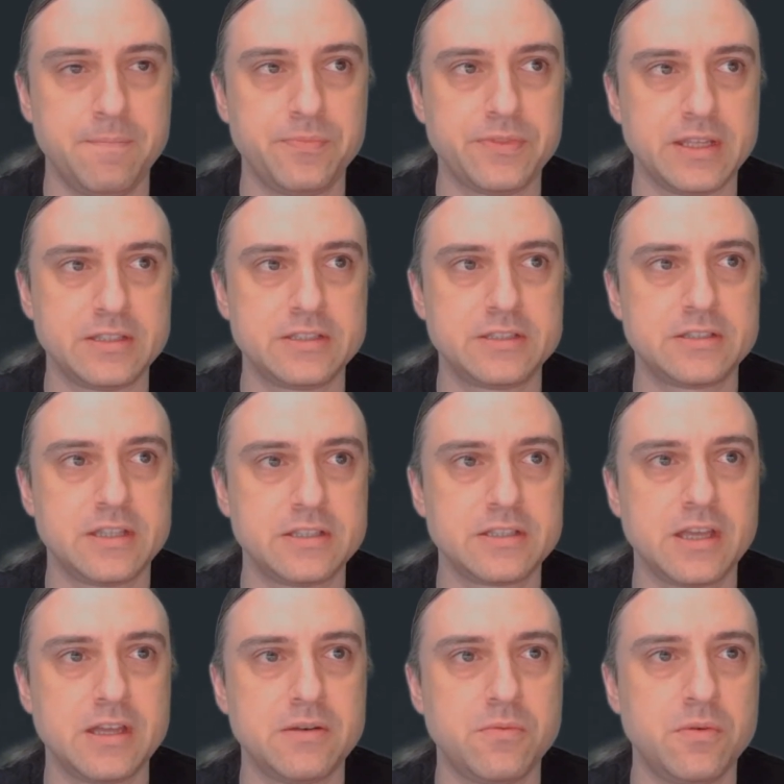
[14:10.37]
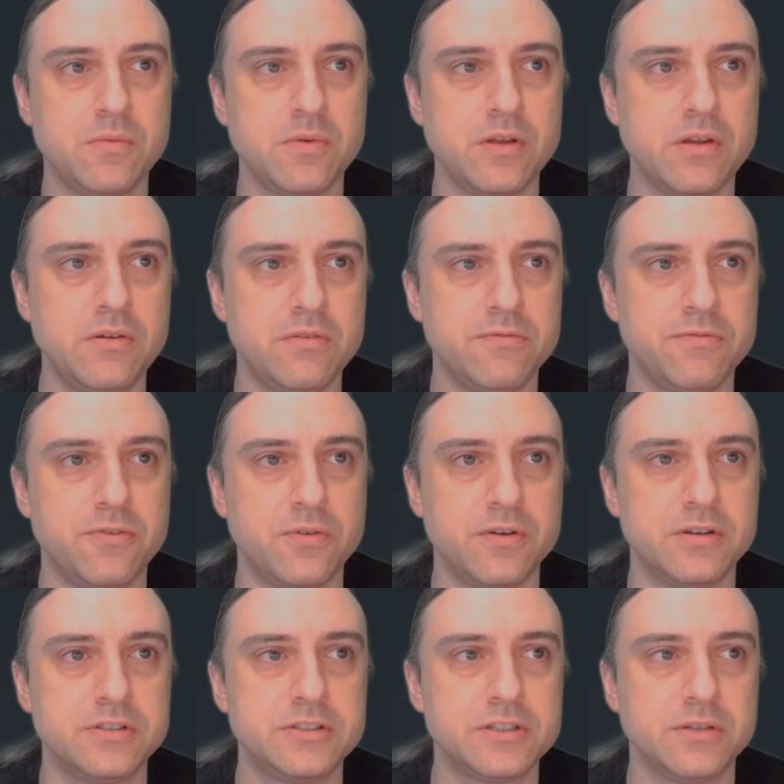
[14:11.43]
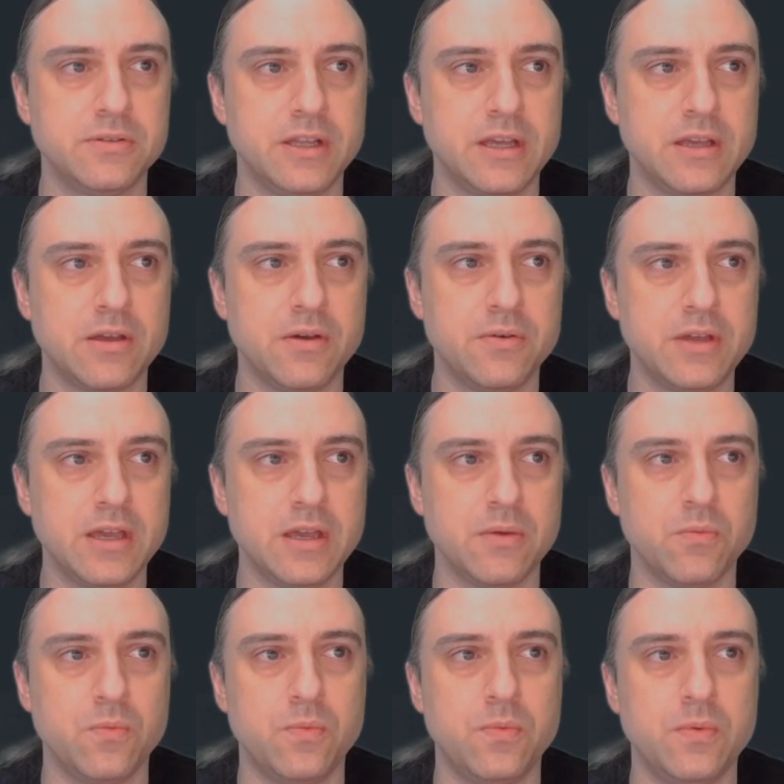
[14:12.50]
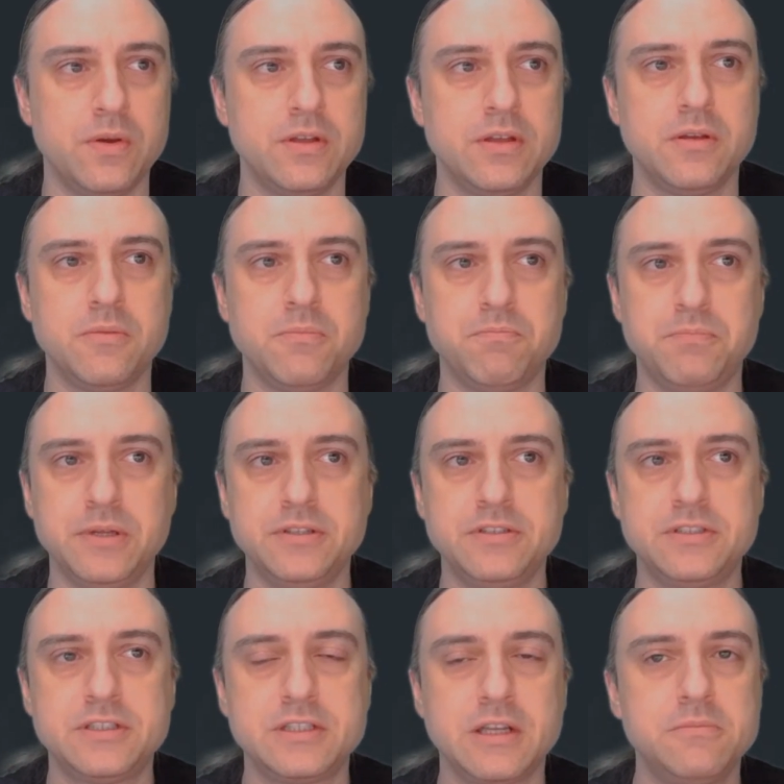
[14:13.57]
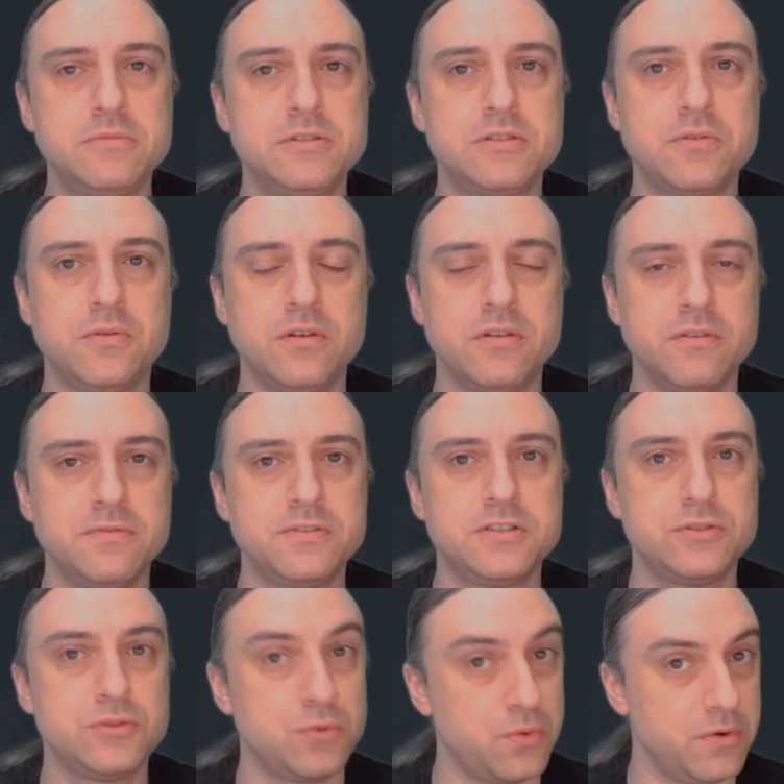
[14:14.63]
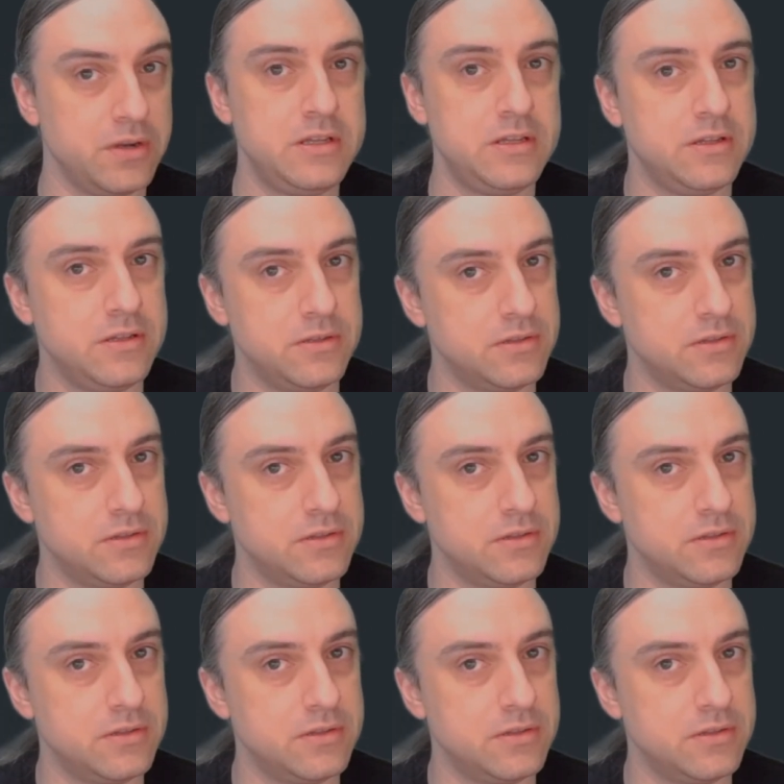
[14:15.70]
That's kind of what we're going for. So, like, okay, build some sort of story.